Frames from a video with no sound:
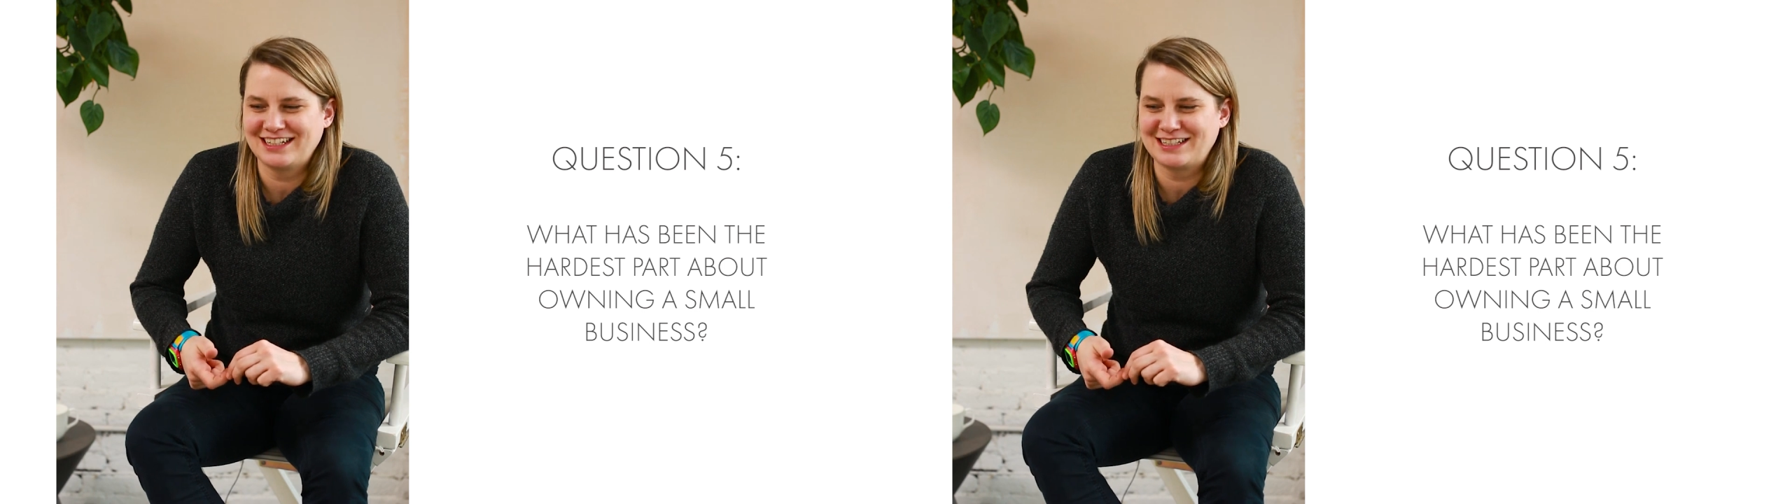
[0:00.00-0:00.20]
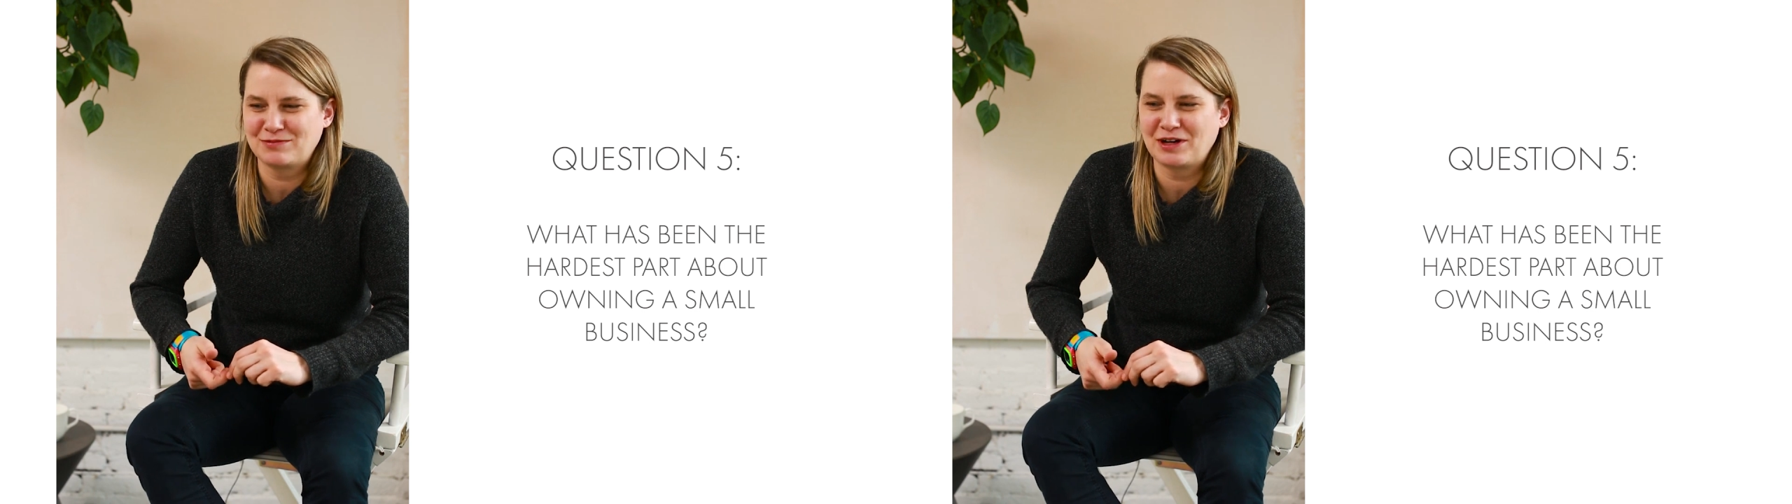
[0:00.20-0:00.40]

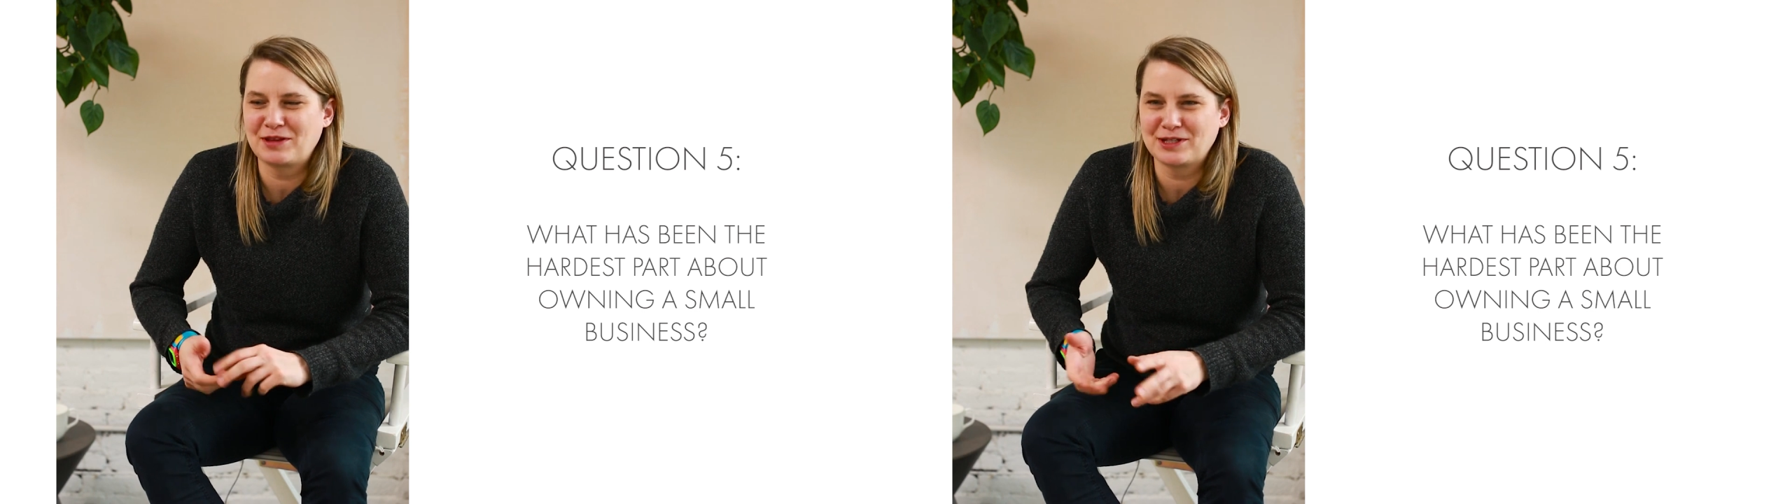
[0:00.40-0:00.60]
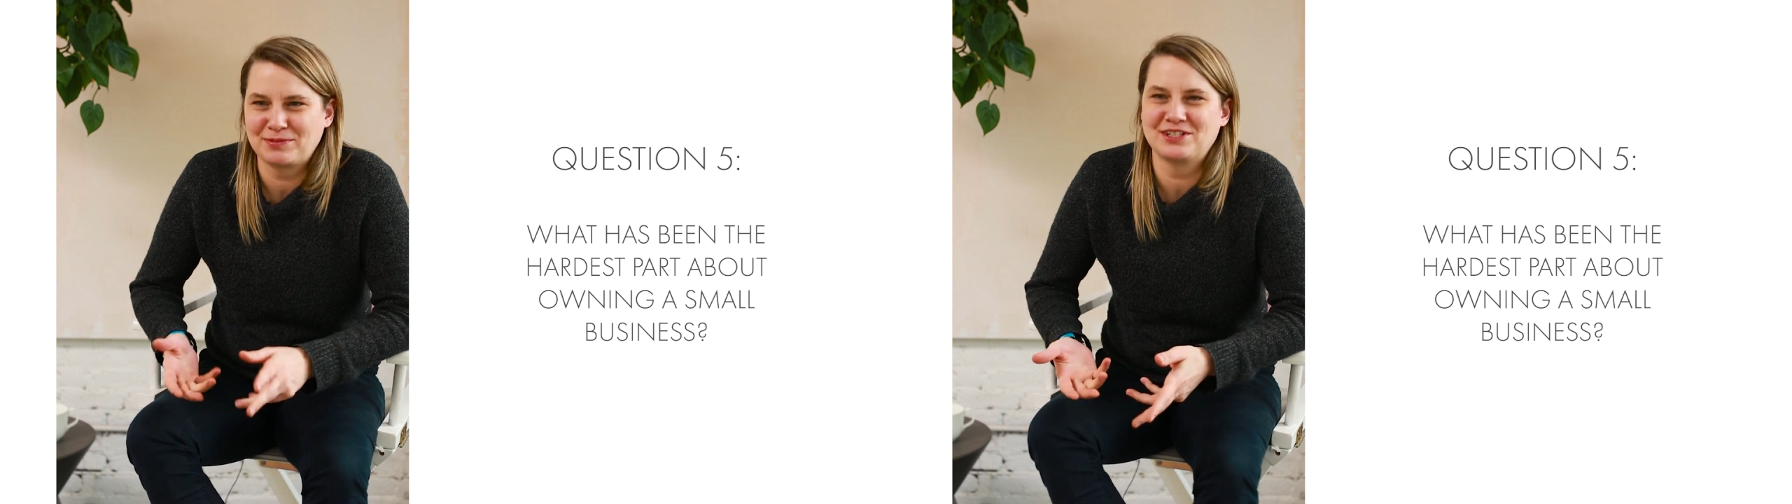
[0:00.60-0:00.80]
is one of
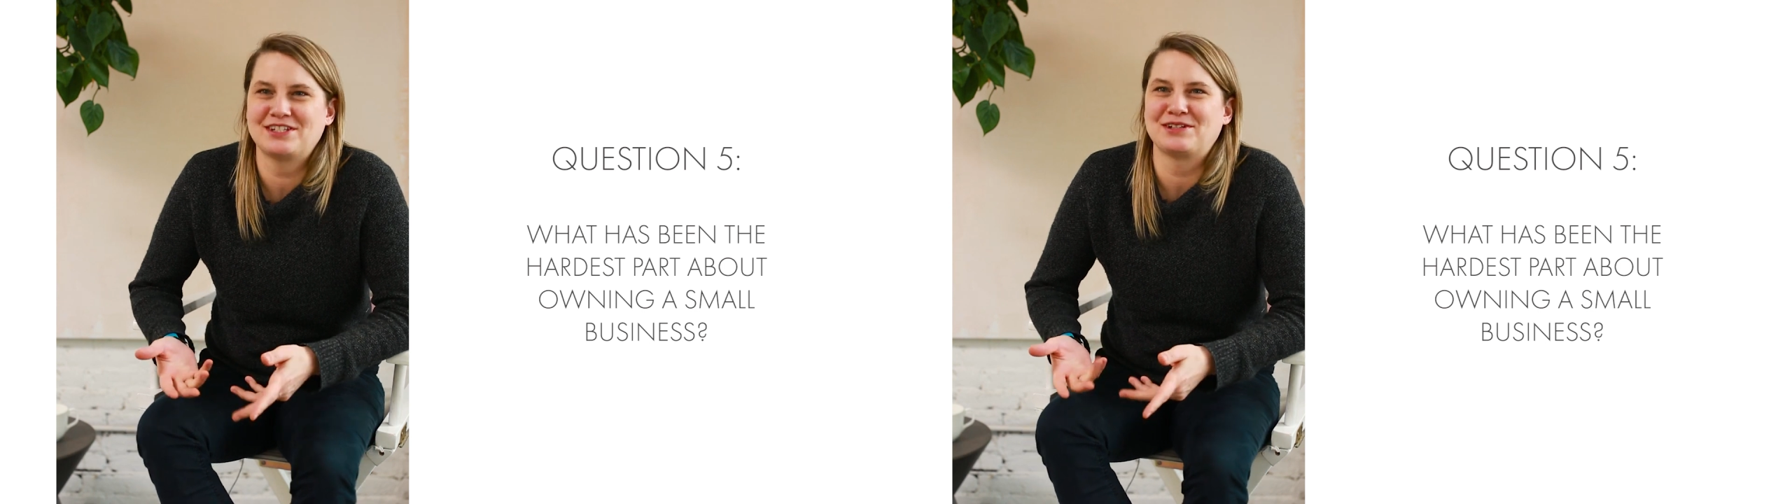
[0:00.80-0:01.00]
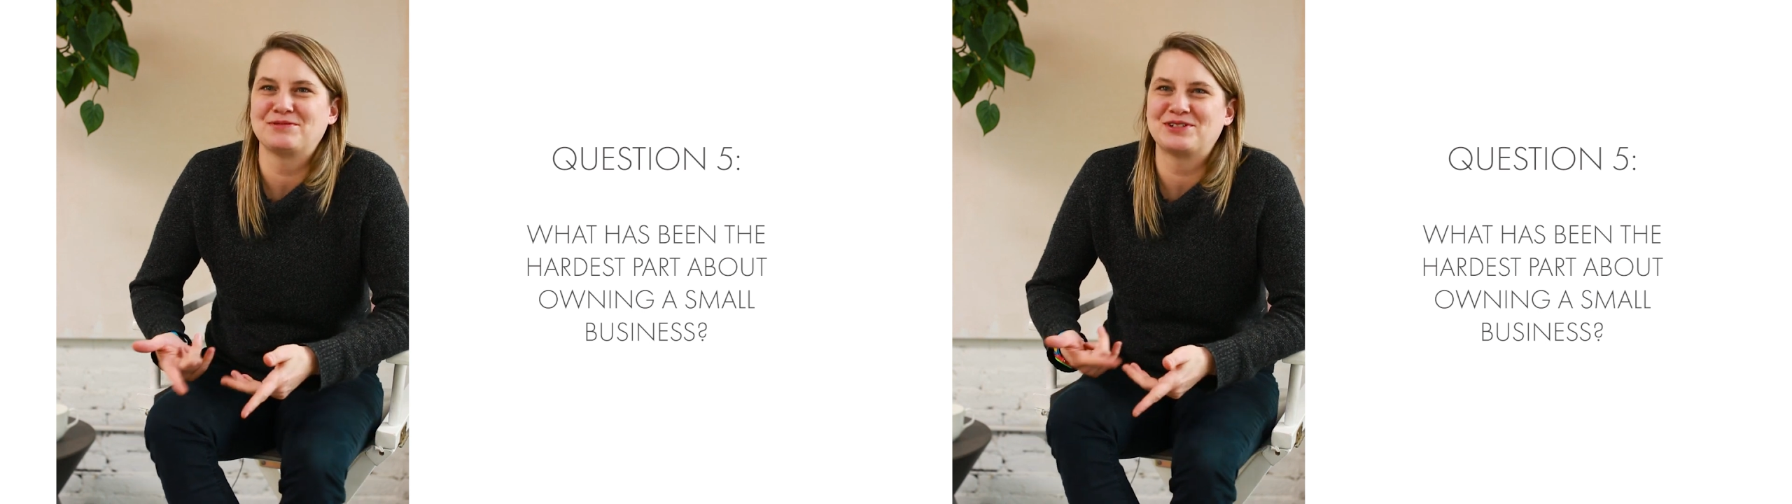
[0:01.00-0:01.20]
the best parts too,